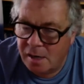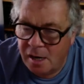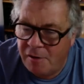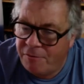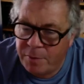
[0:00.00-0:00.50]

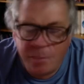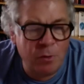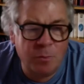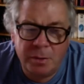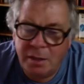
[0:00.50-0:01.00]
if
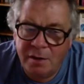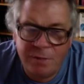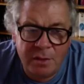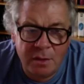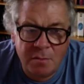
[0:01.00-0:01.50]
people believe
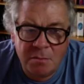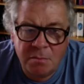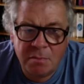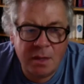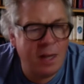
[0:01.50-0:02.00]
in
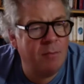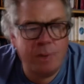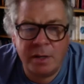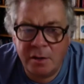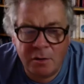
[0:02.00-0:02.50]
them, then
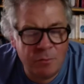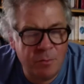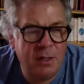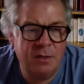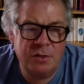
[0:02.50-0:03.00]
by all
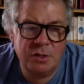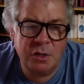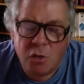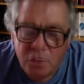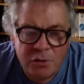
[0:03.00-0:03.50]
means,
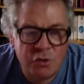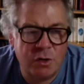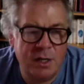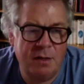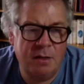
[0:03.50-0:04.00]
go and
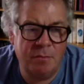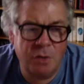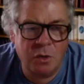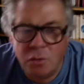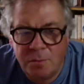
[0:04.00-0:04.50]
trade
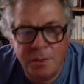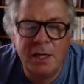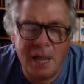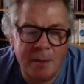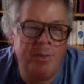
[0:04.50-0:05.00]
them. Go and
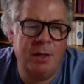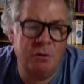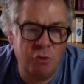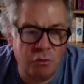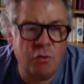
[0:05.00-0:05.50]
be happy
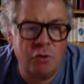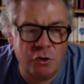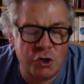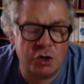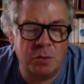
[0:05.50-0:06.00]
in your
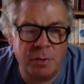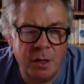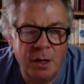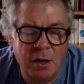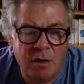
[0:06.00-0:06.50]
ownership
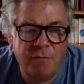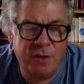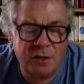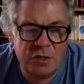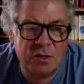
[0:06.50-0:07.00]
of
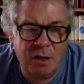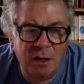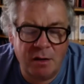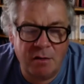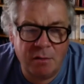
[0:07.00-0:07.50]
this
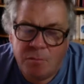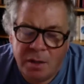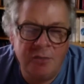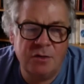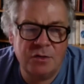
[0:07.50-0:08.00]
thing that
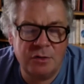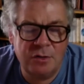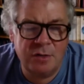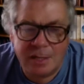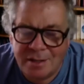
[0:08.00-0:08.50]
means
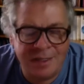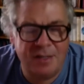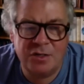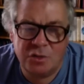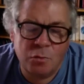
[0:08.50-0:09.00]

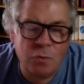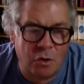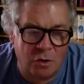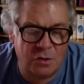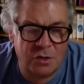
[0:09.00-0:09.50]
diddly
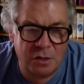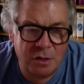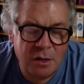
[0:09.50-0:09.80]
squat.